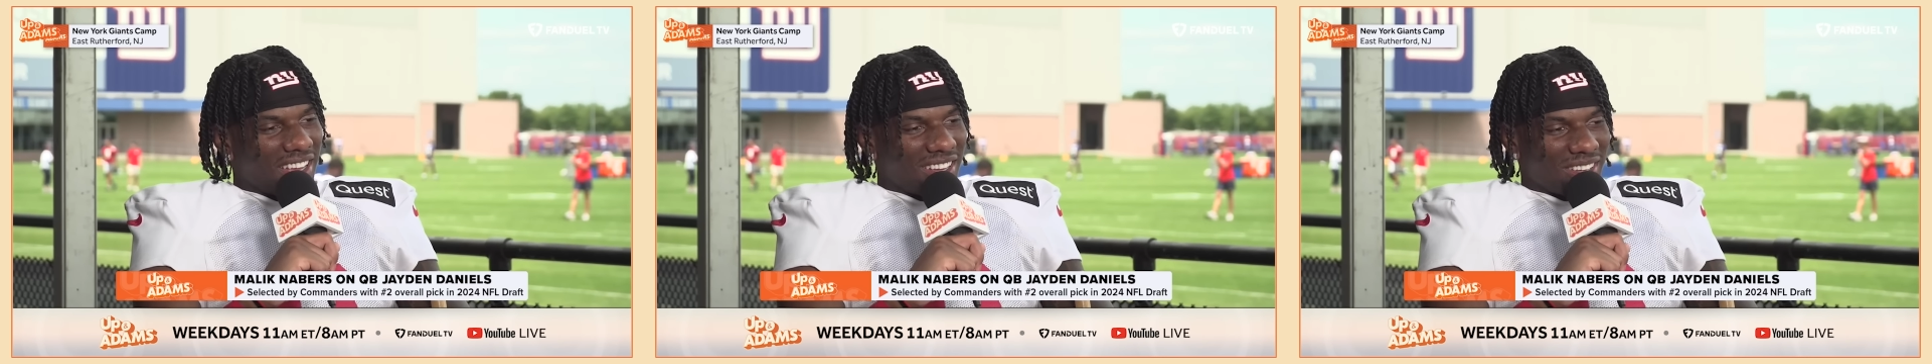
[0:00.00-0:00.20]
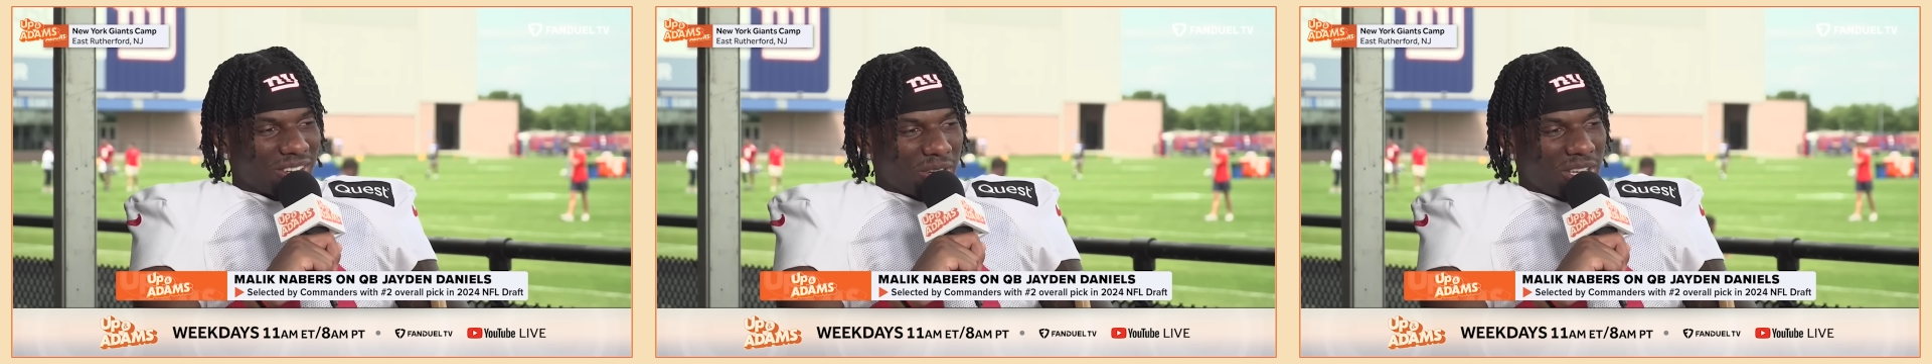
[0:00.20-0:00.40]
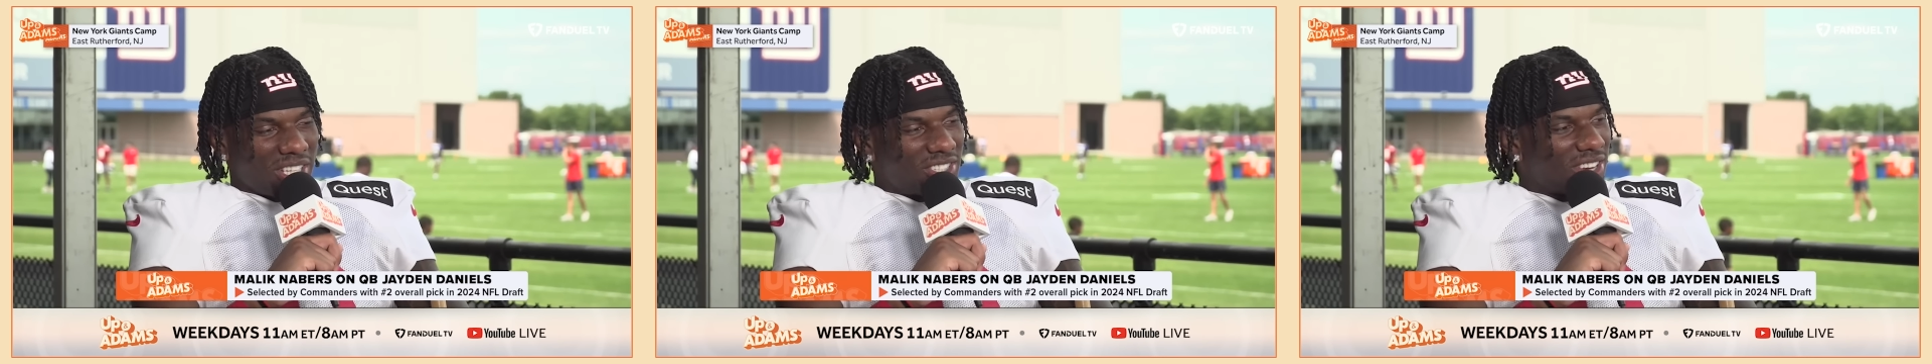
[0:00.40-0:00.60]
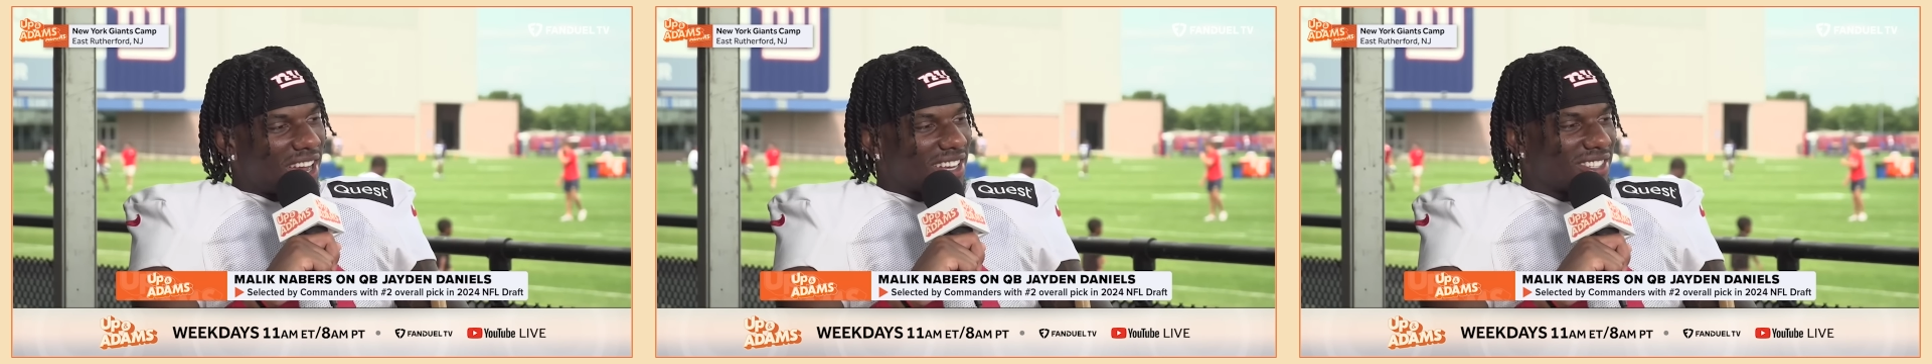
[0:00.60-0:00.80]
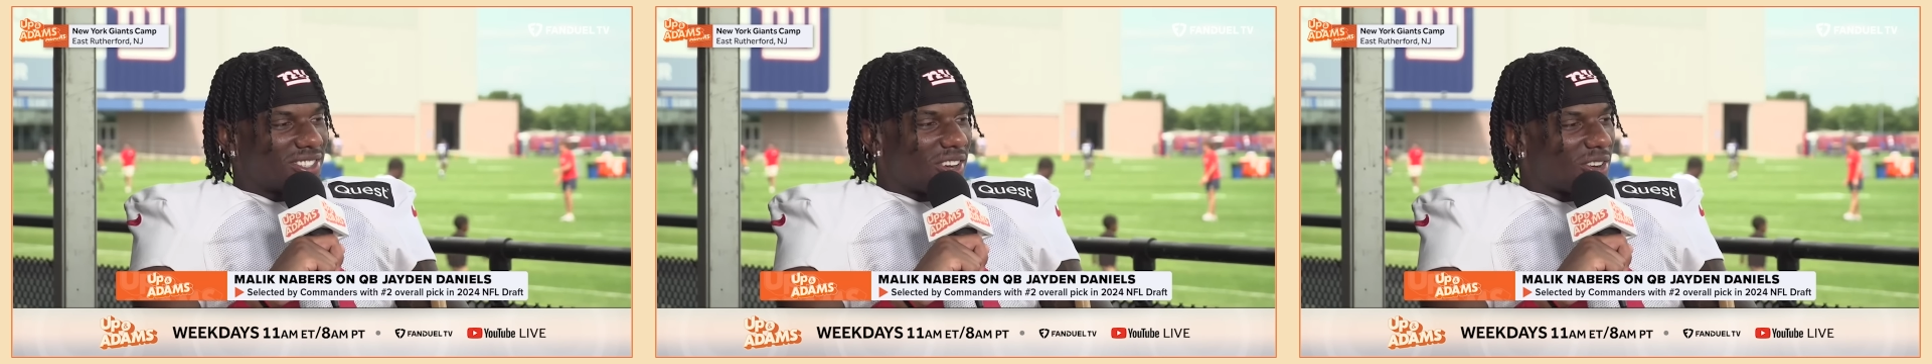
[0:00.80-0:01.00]
you know he
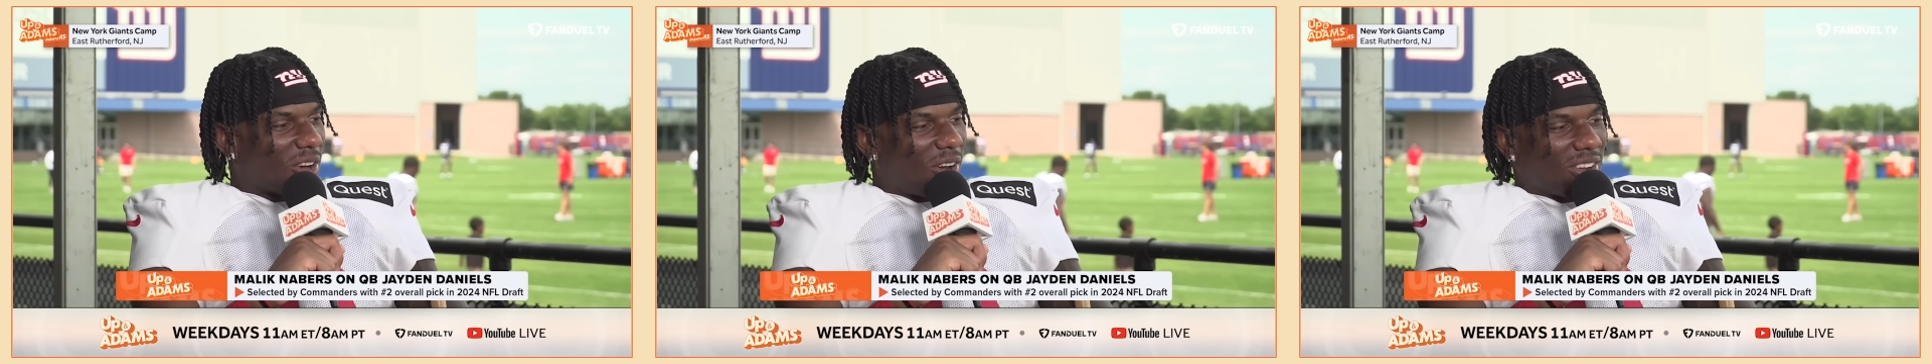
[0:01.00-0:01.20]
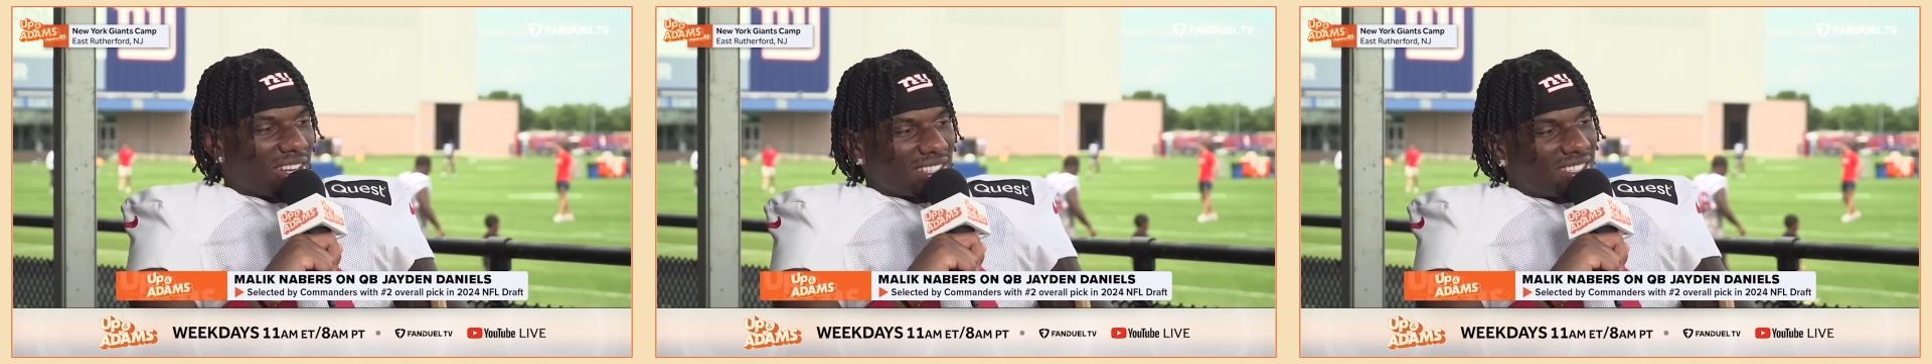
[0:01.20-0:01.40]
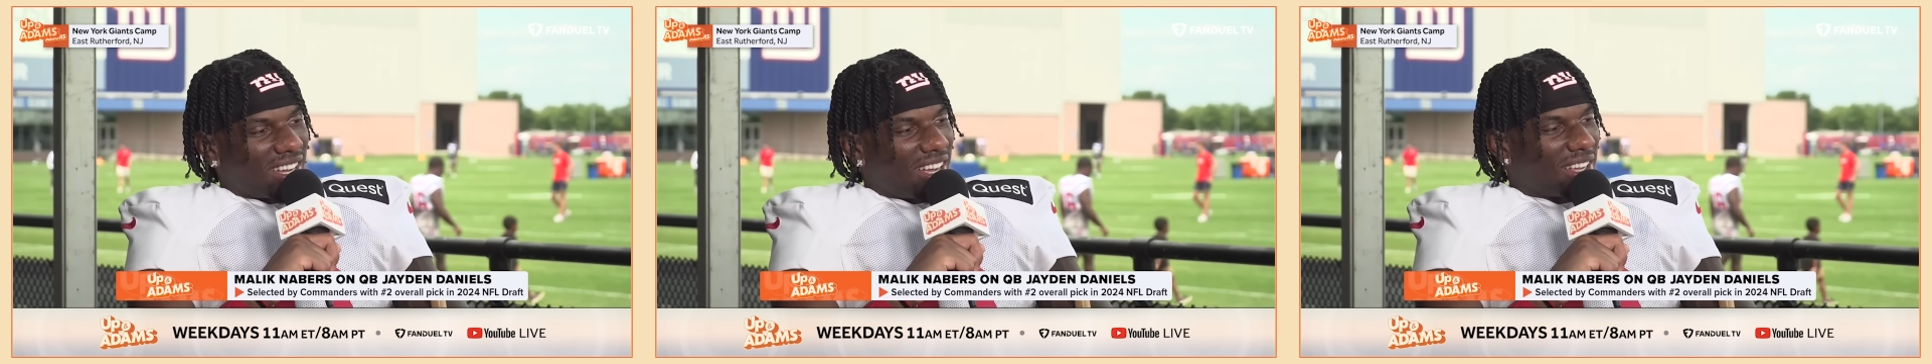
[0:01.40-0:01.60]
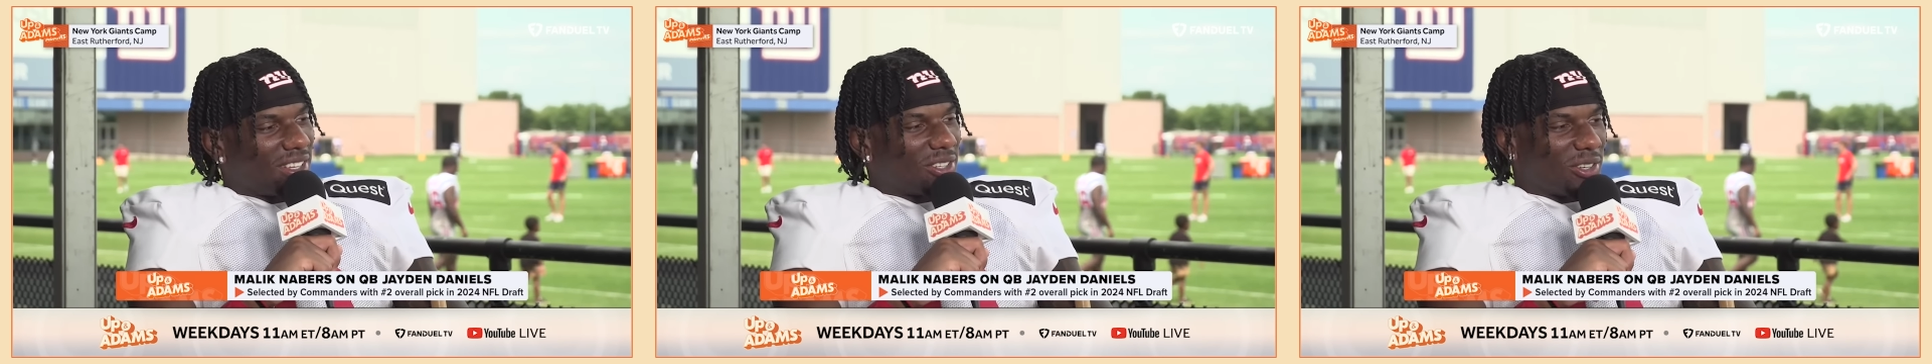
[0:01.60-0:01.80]
trash talk all the time.